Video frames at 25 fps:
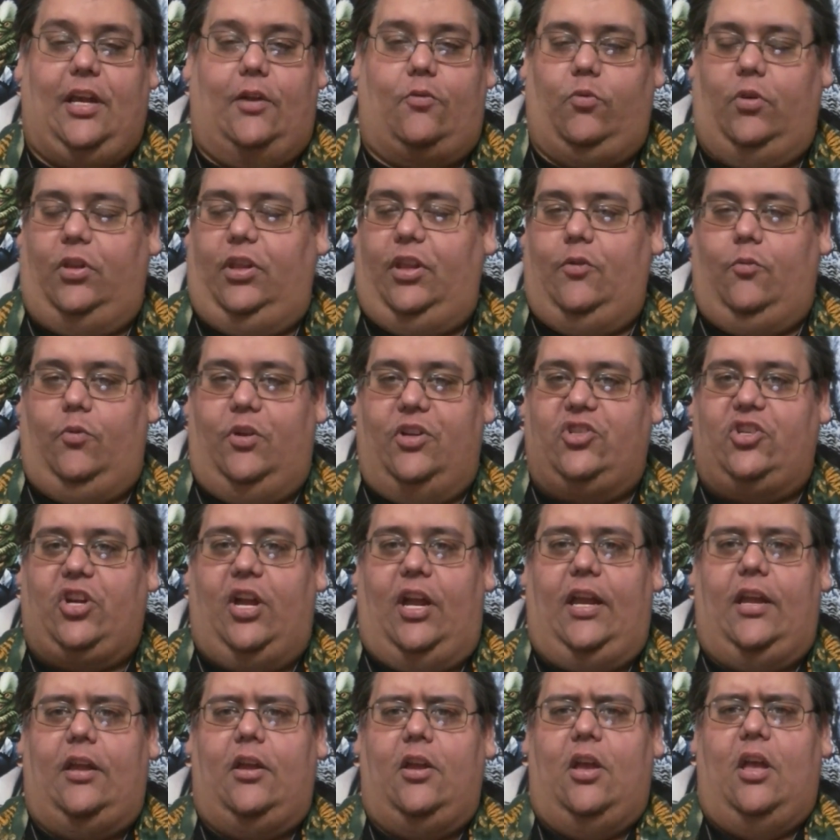I really wish
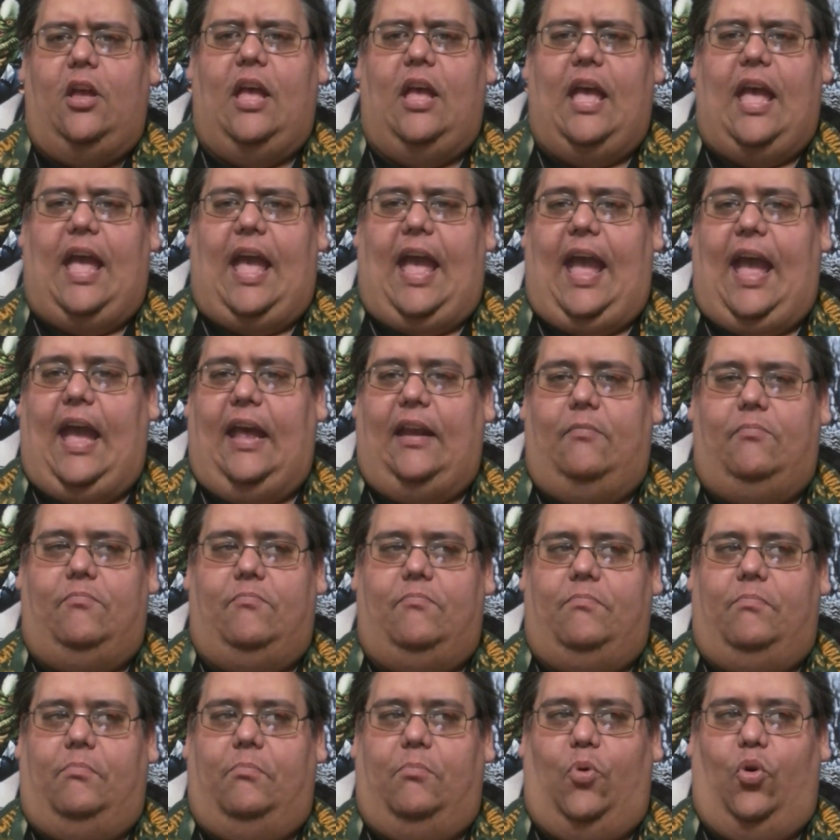I had
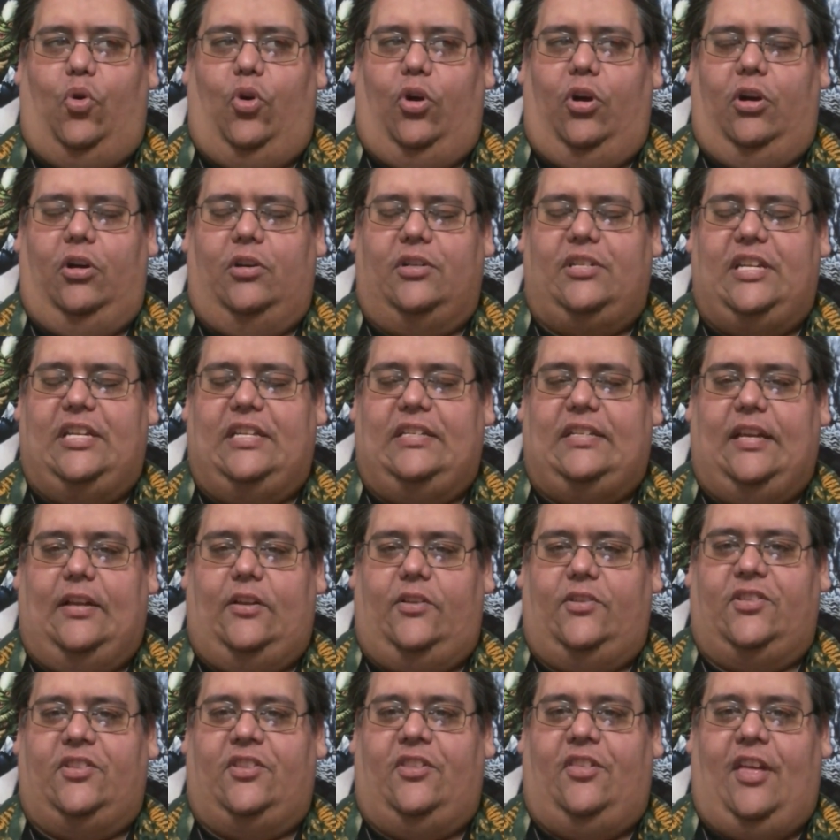more
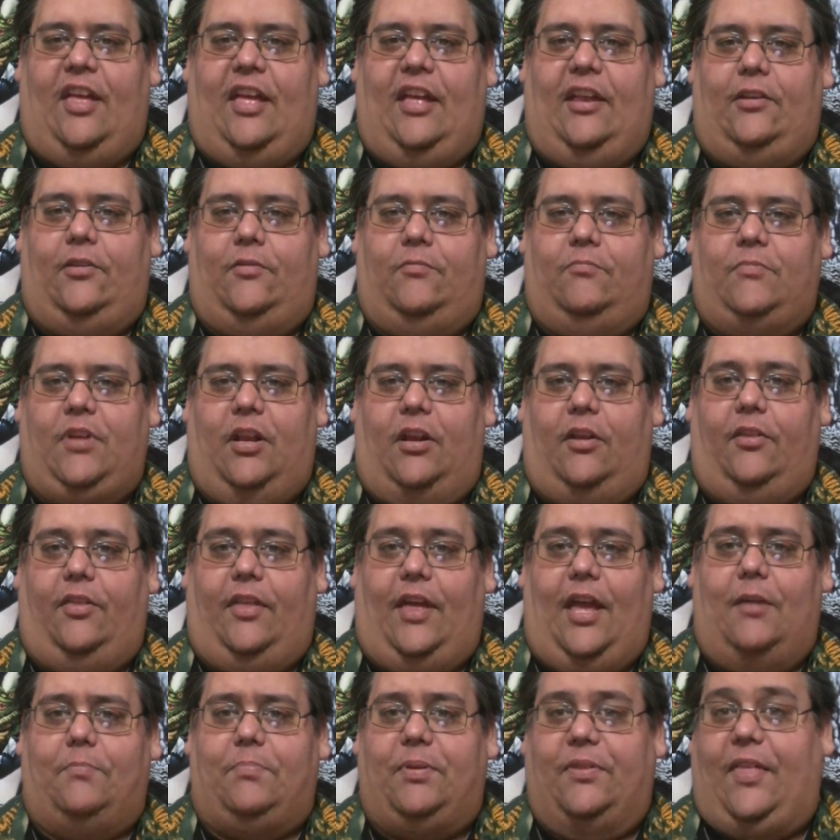details than,
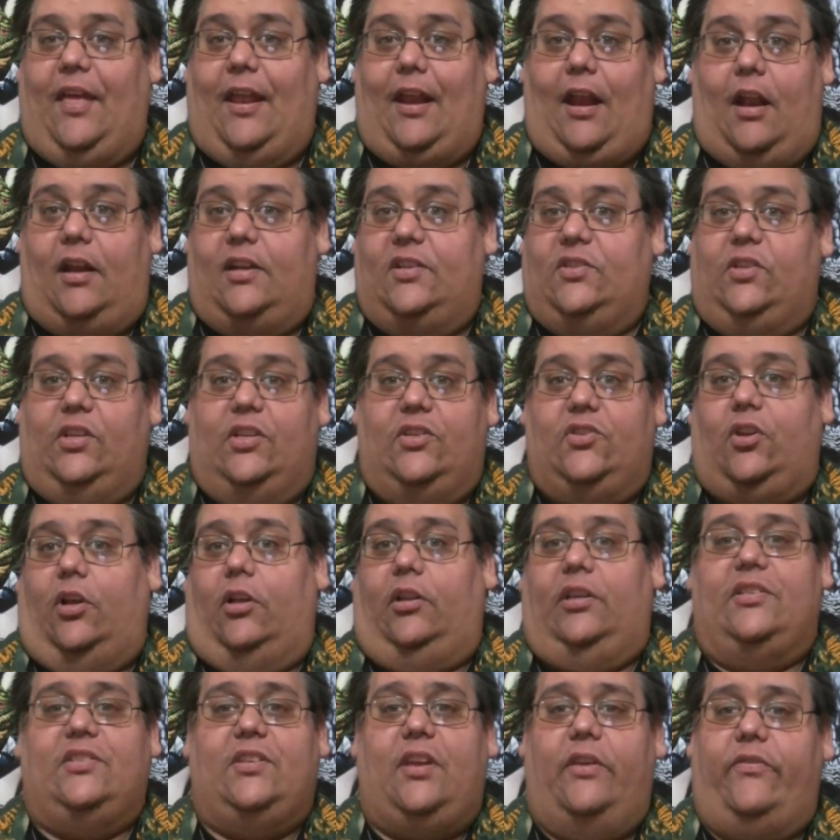that, but that honestly is
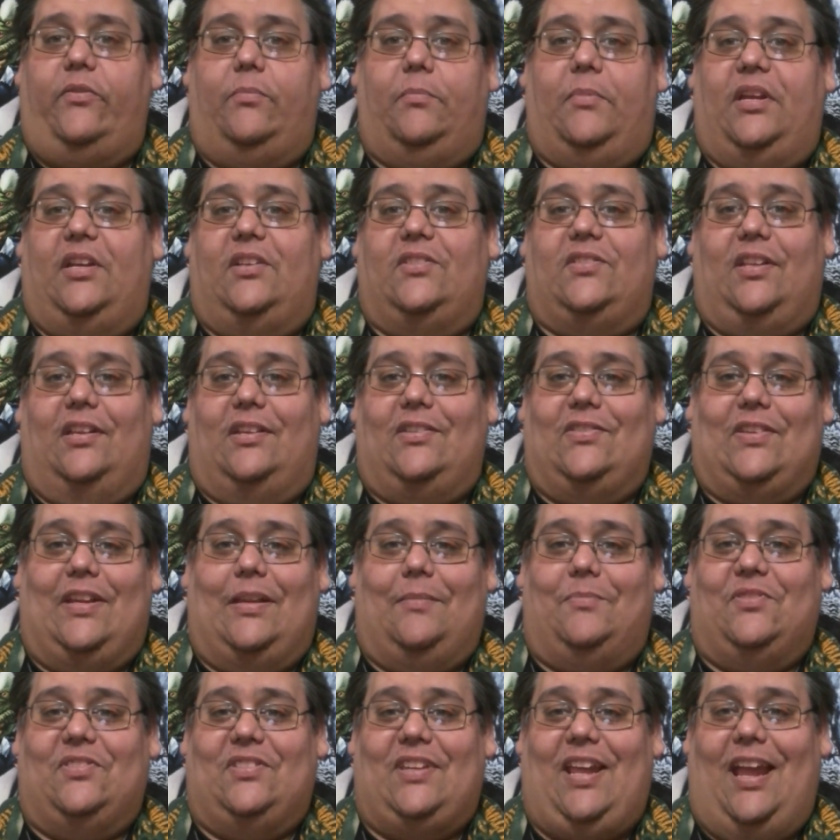all he's given me, is that his
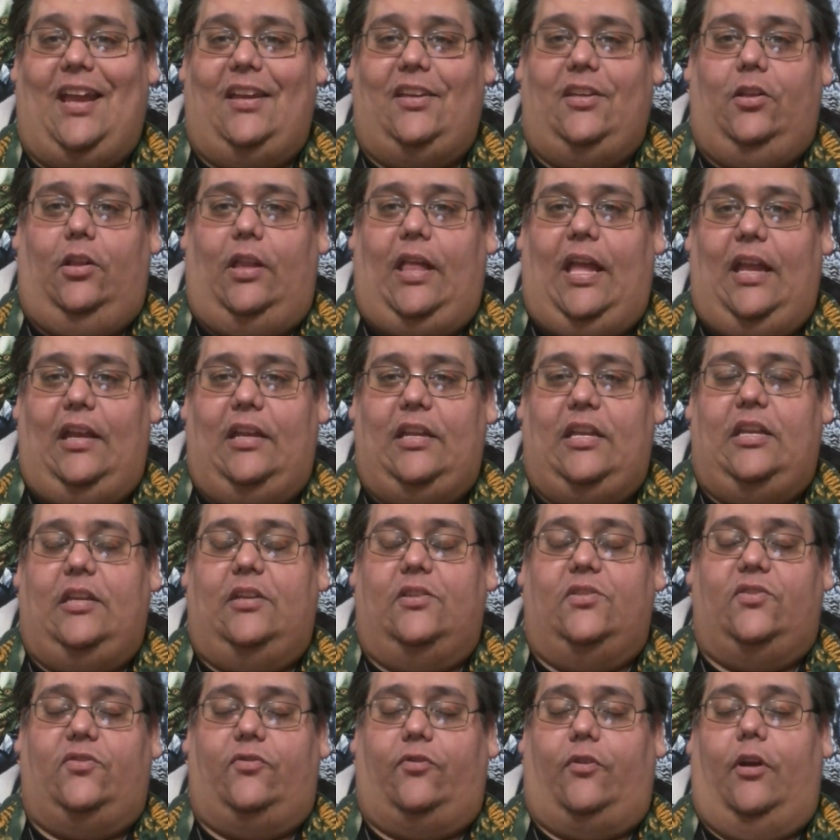name is Daniel, and he
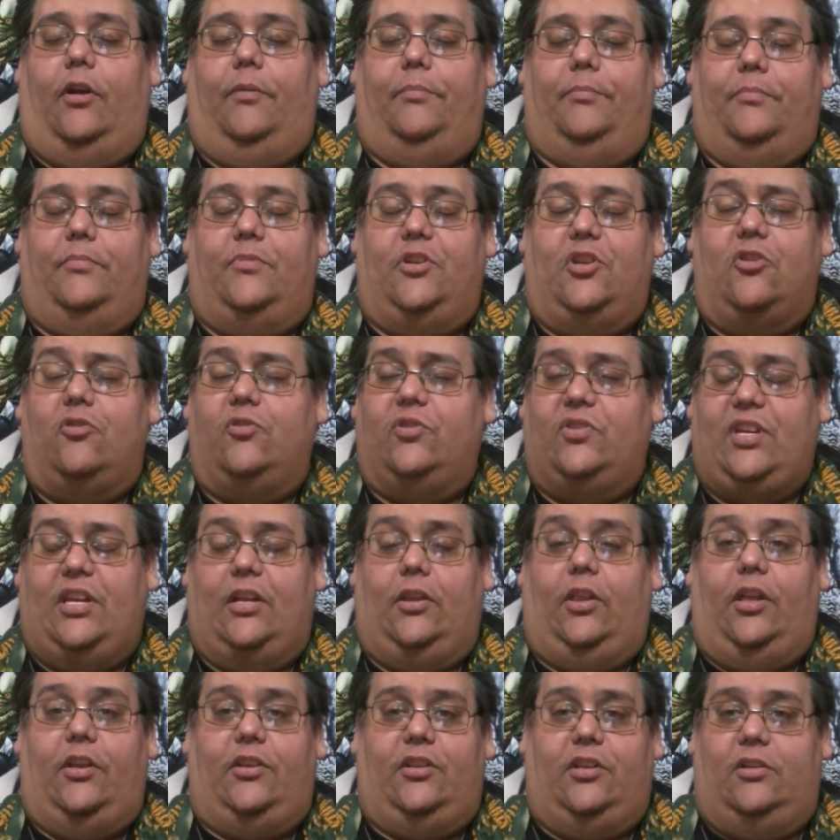is from New
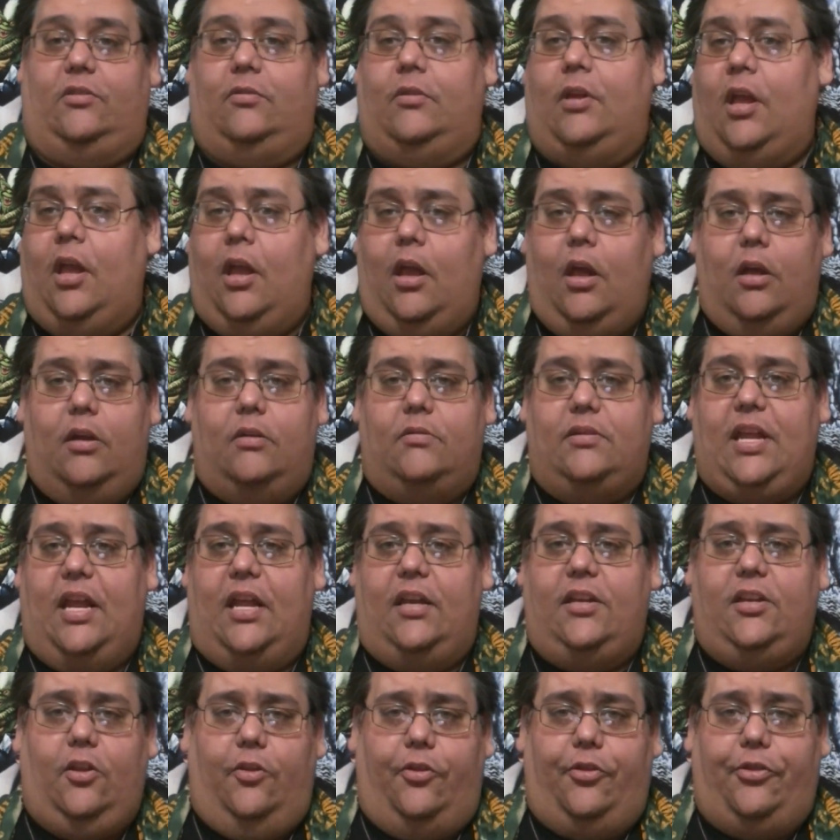Zealand. And
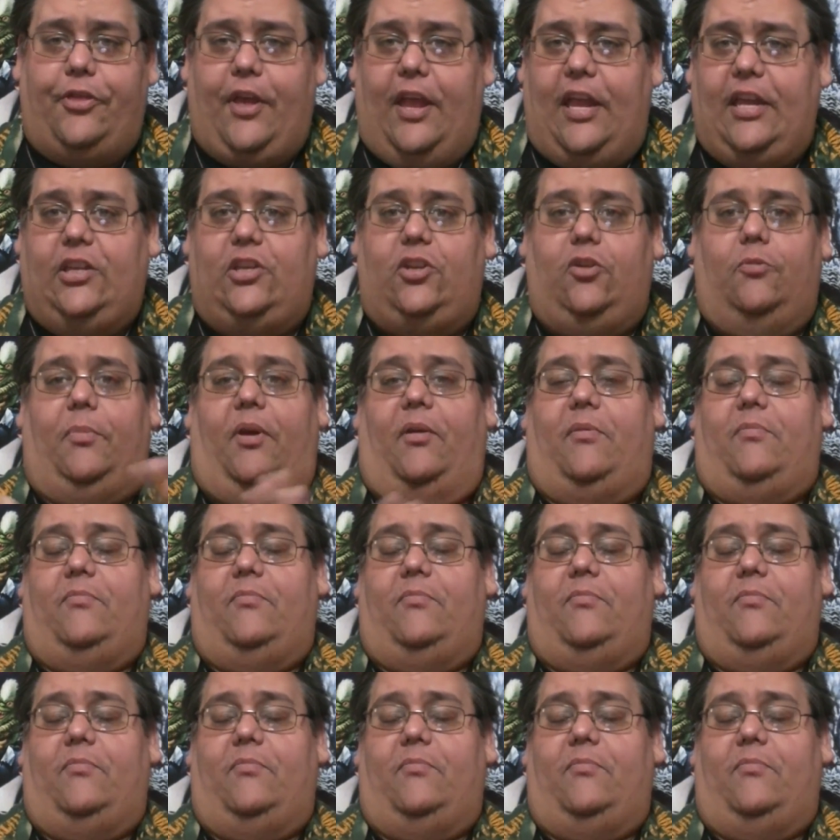Daniel, thank you,